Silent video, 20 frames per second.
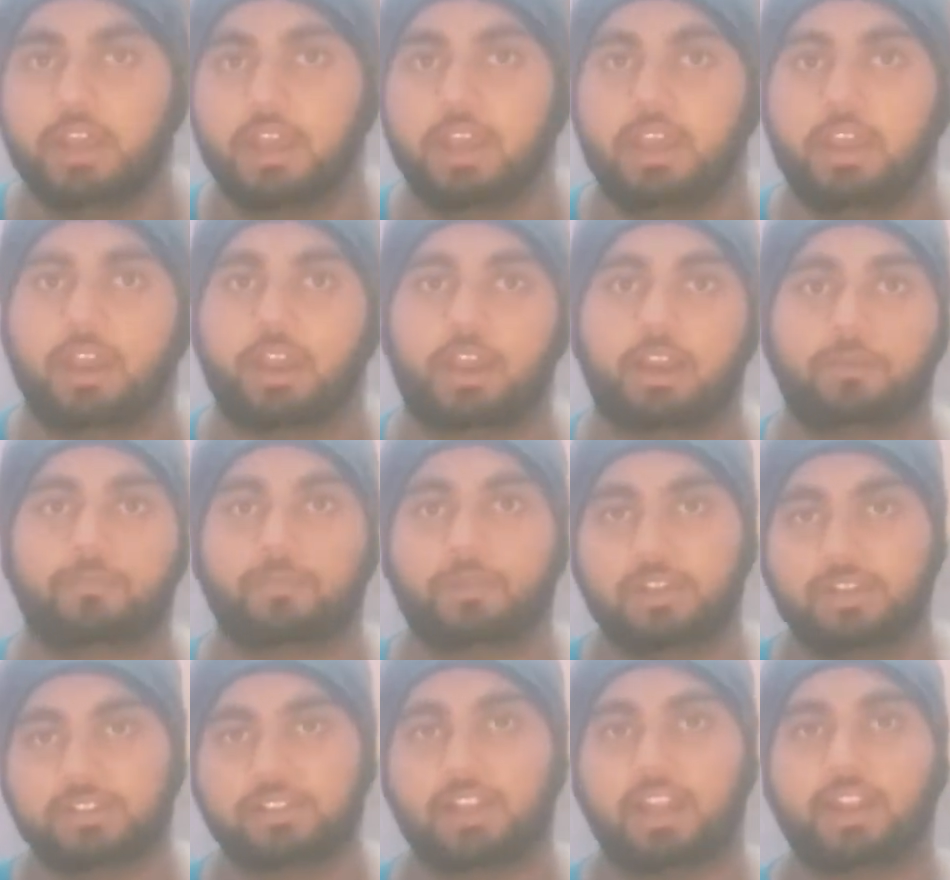And please
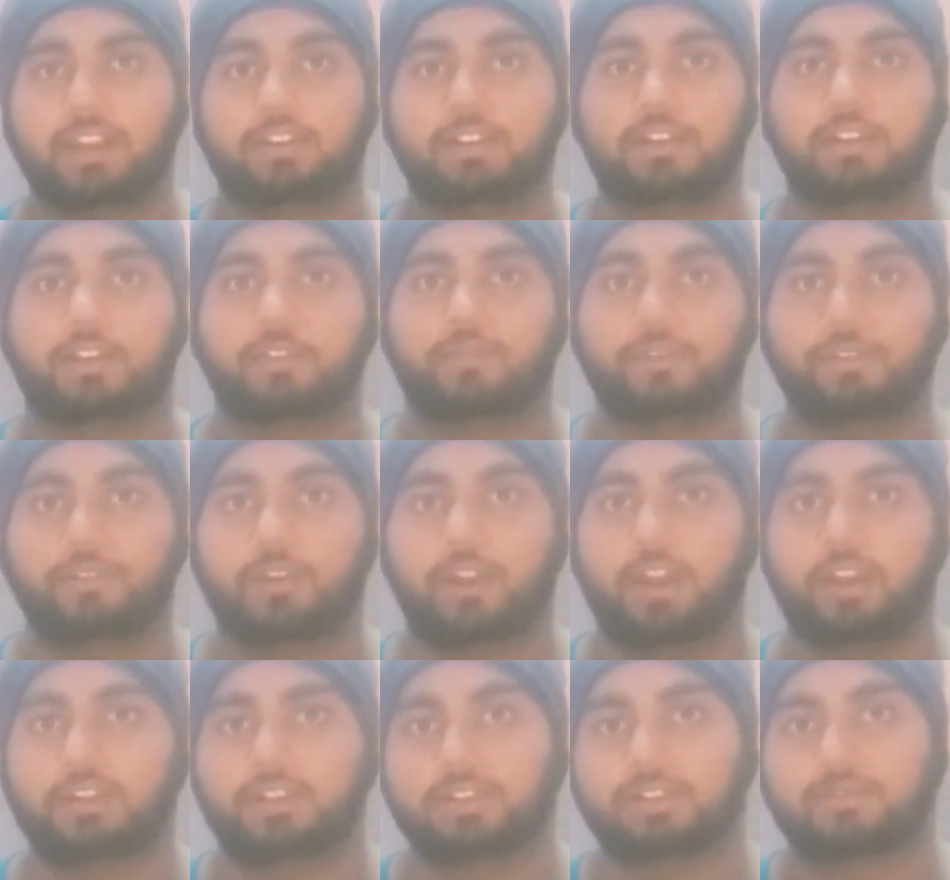if you like
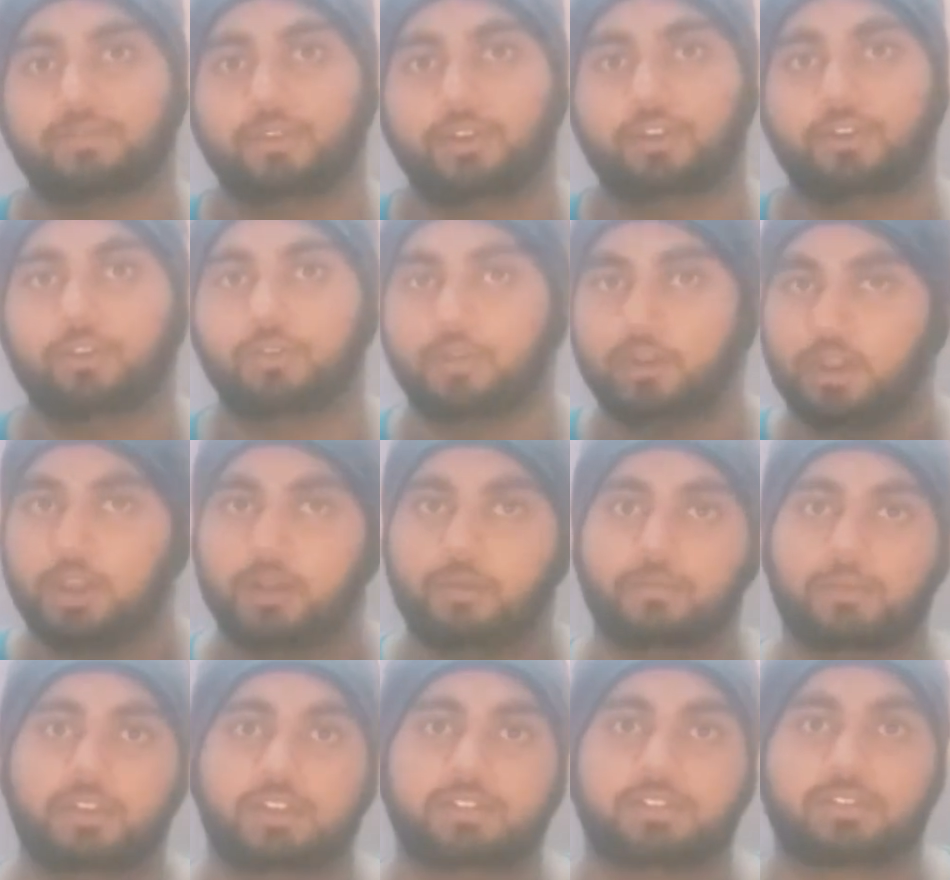this video,
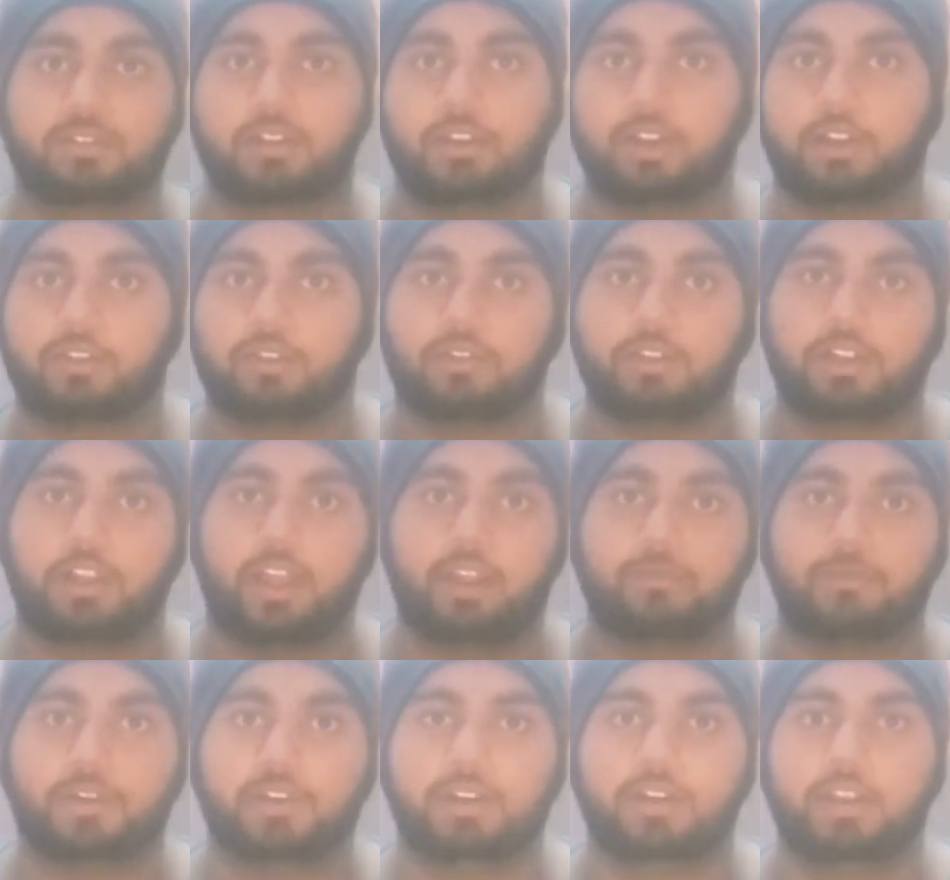please click on the like
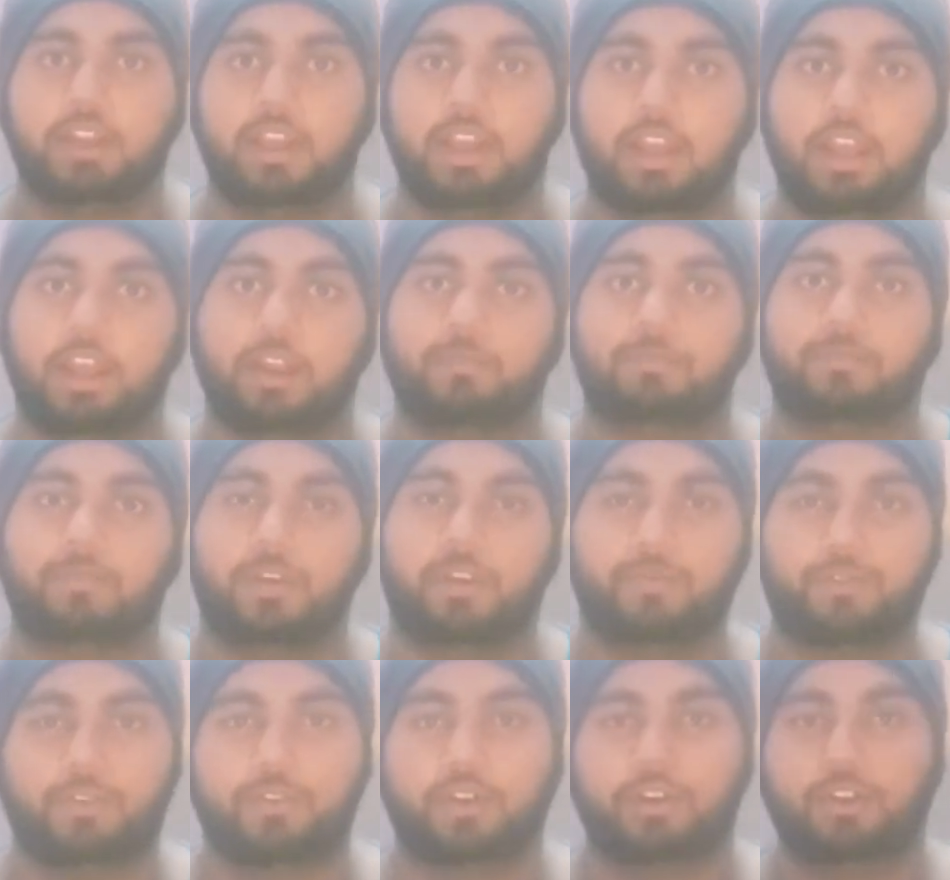button. And if you
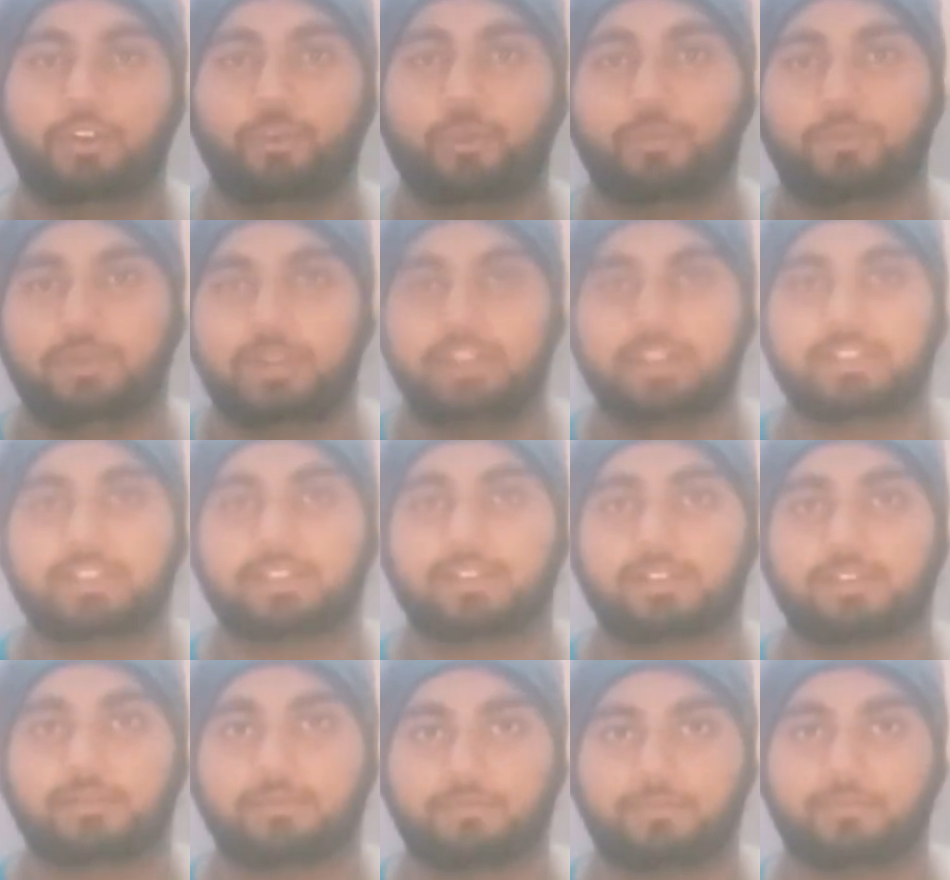are new, please
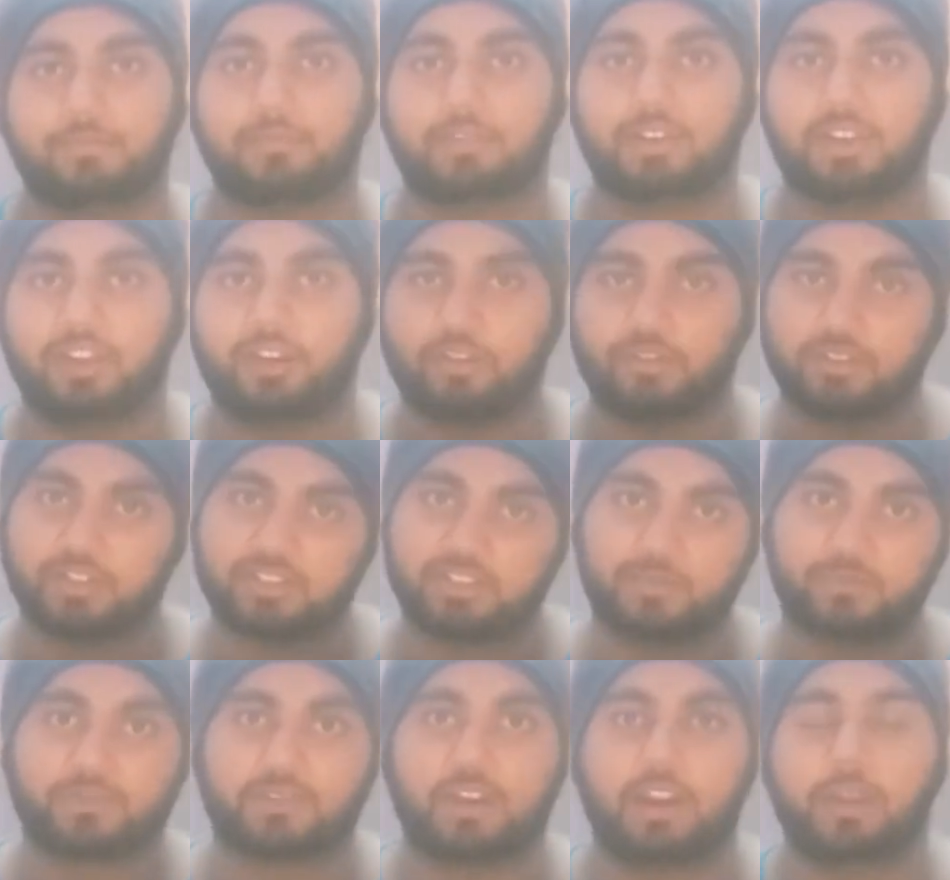click on the
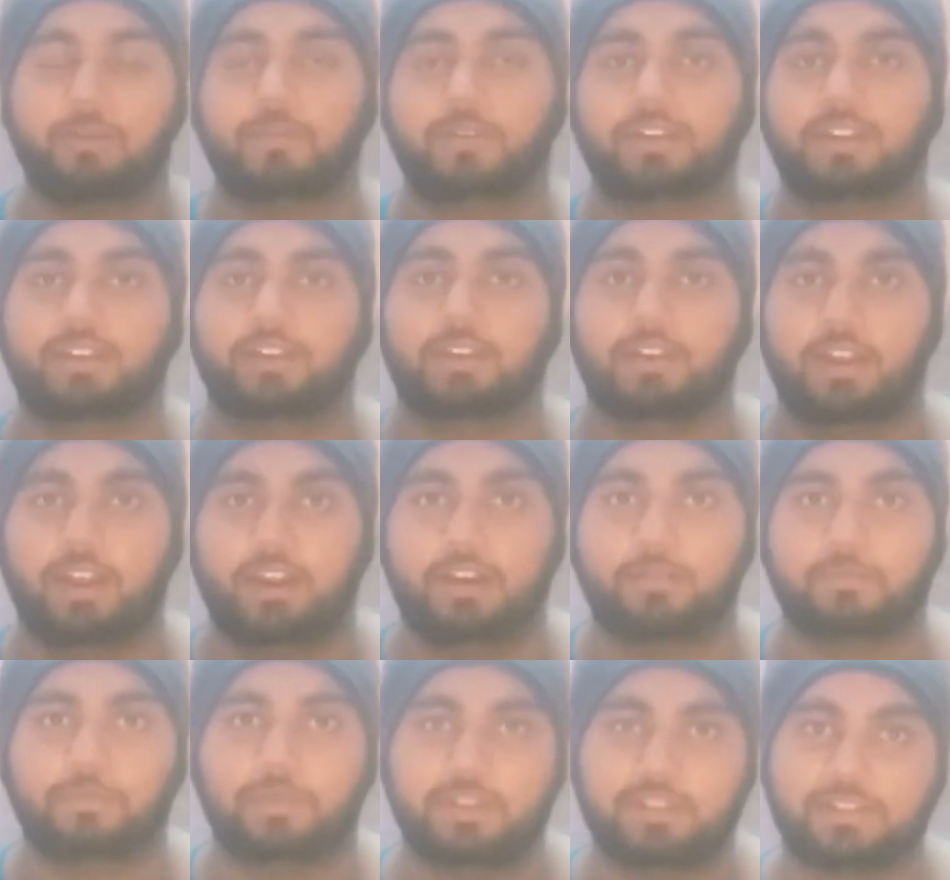subscribe button, and
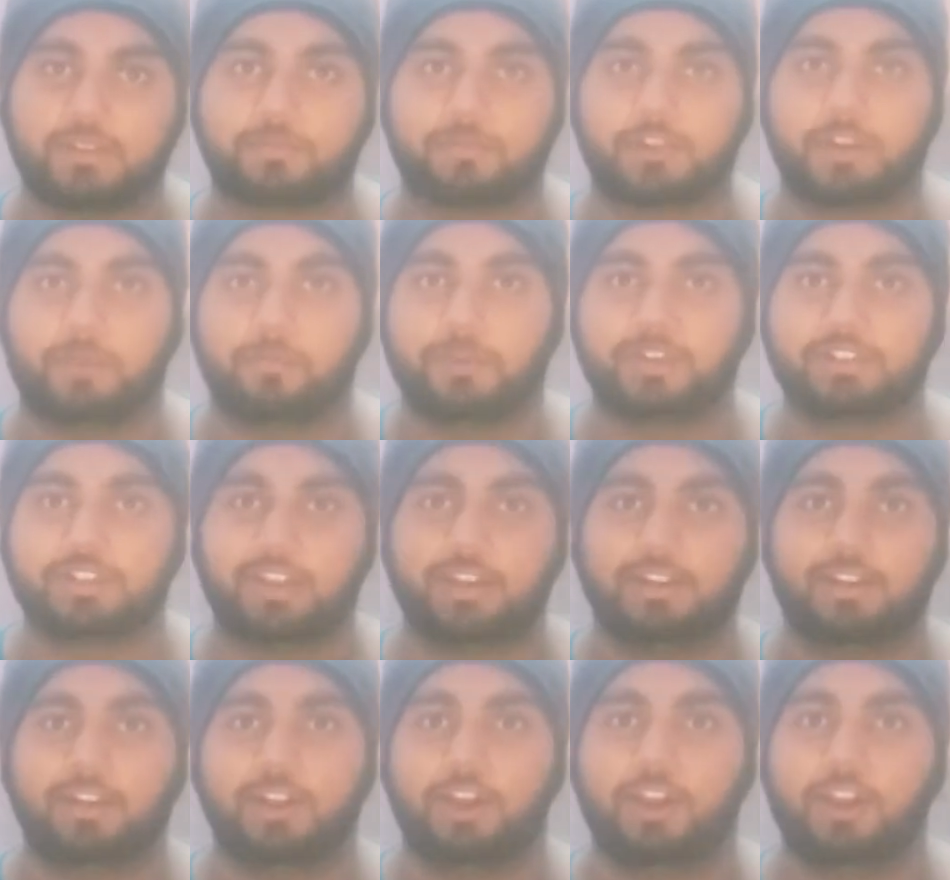please subscribe my channel
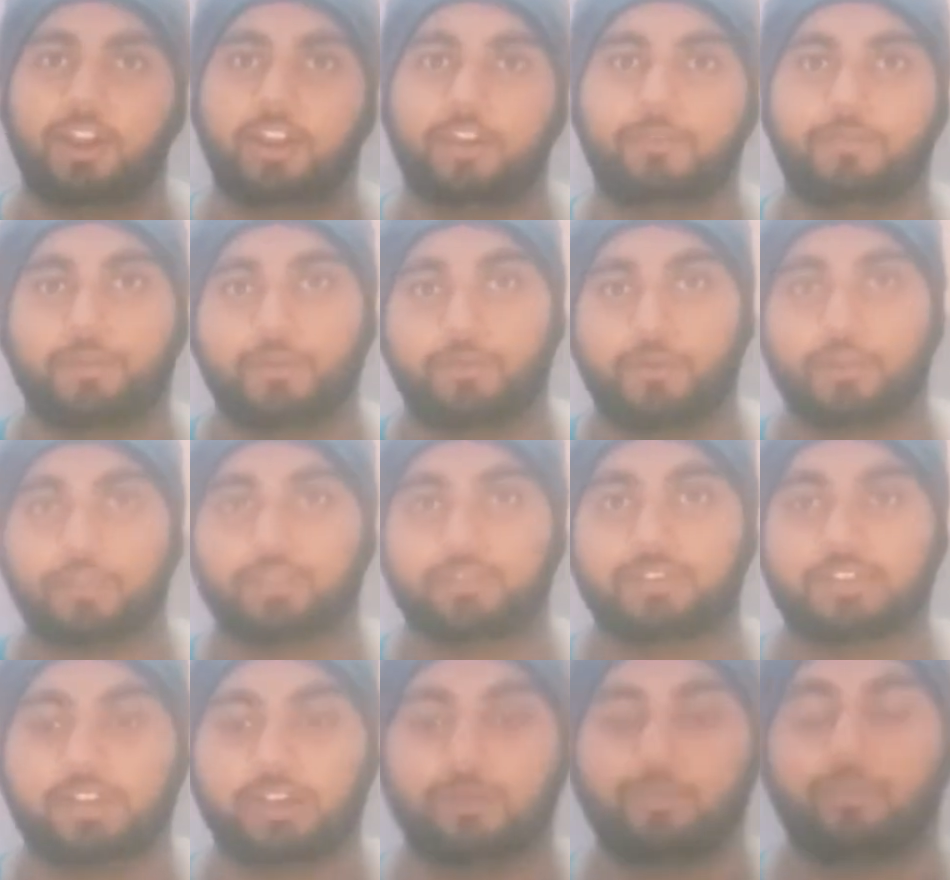if you want to see
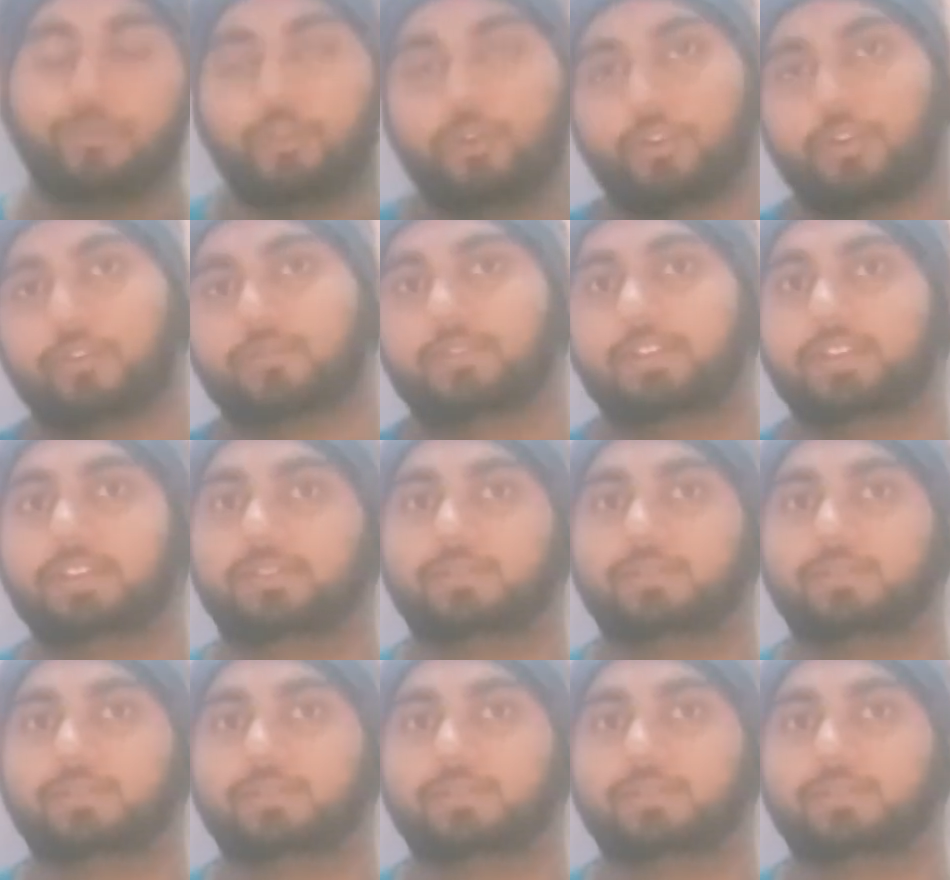more of these